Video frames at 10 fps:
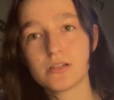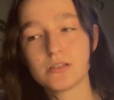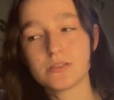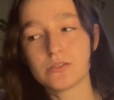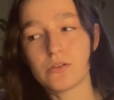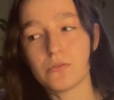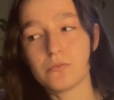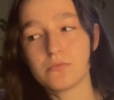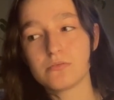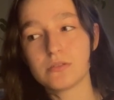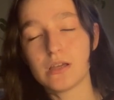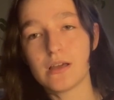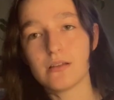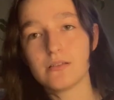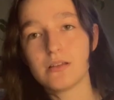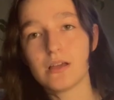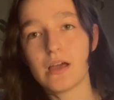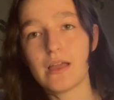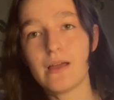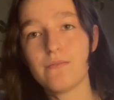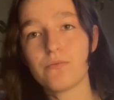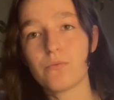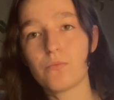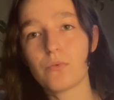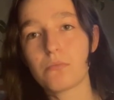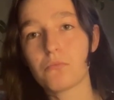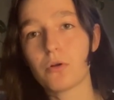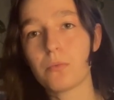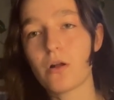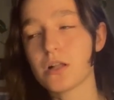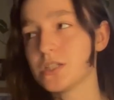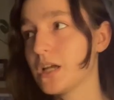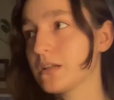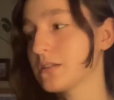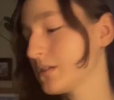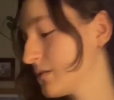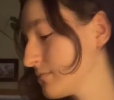So yeah, I have one more project